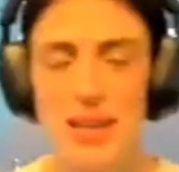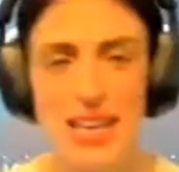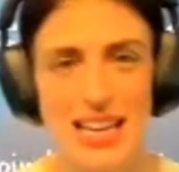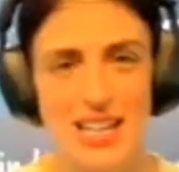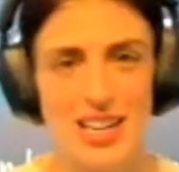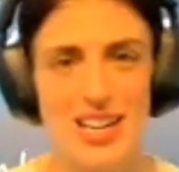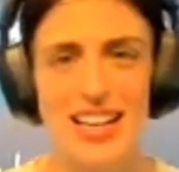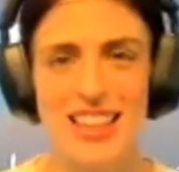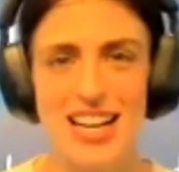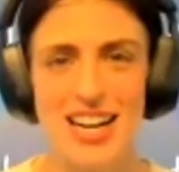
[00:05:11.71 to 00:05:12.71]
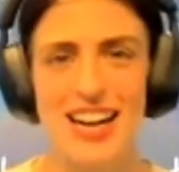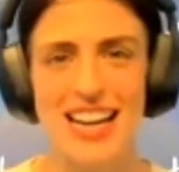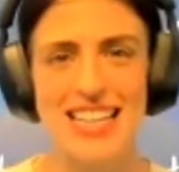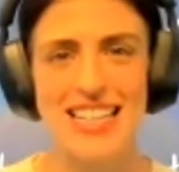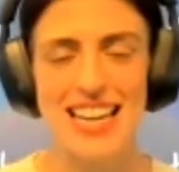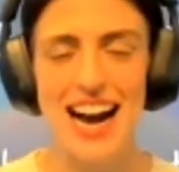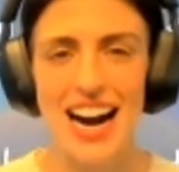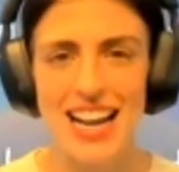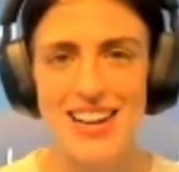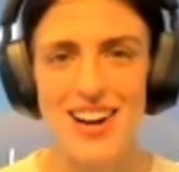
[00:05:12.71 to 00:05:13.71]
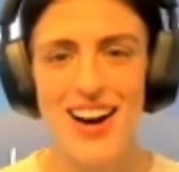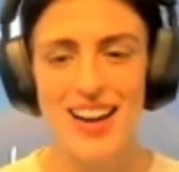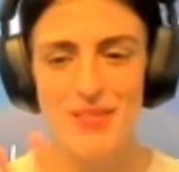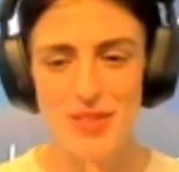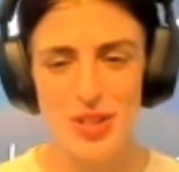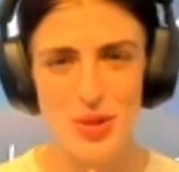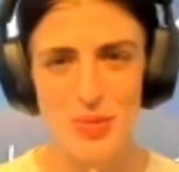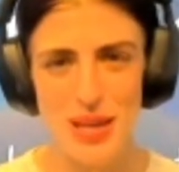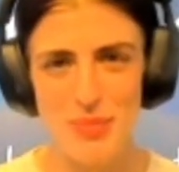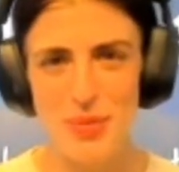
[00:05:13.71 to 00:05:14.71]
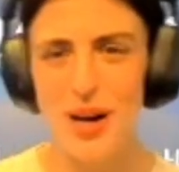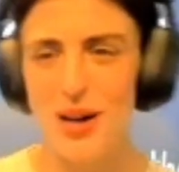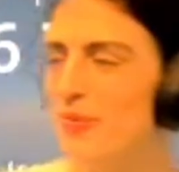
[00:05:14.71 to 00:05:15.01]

here, there is an icon of two people.